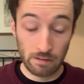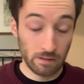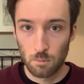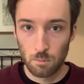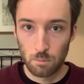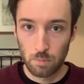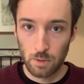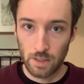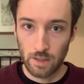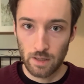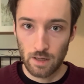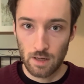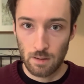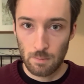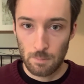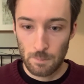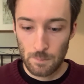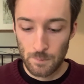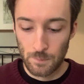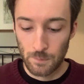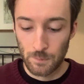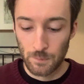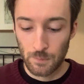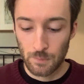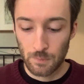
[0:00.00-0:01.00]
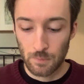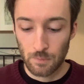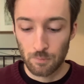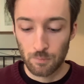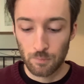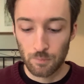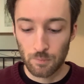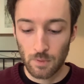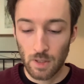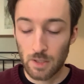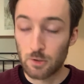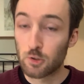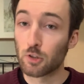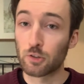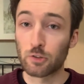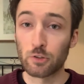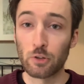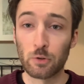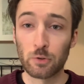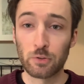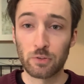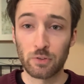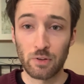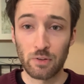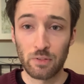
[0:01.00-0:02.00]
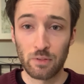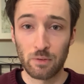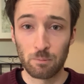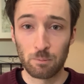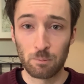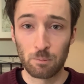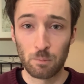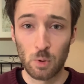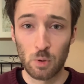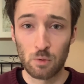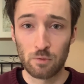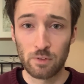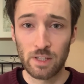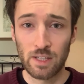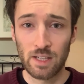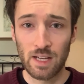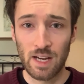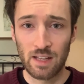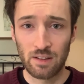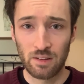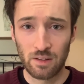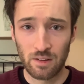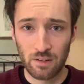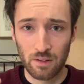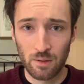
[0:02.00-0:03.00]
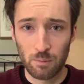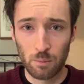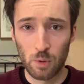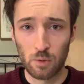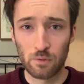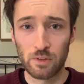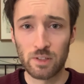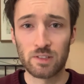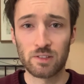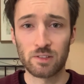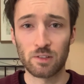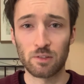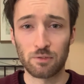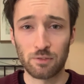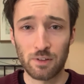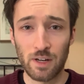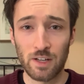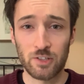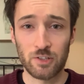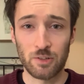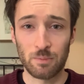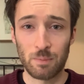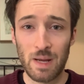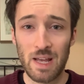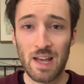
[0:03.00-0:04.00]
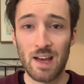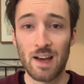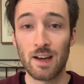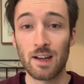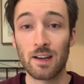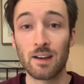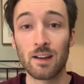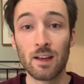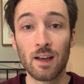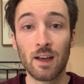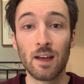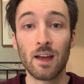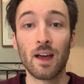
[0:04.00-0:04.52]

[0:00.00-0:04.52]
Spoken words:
But I took notes on the movie, and the movie's still fresh in my head,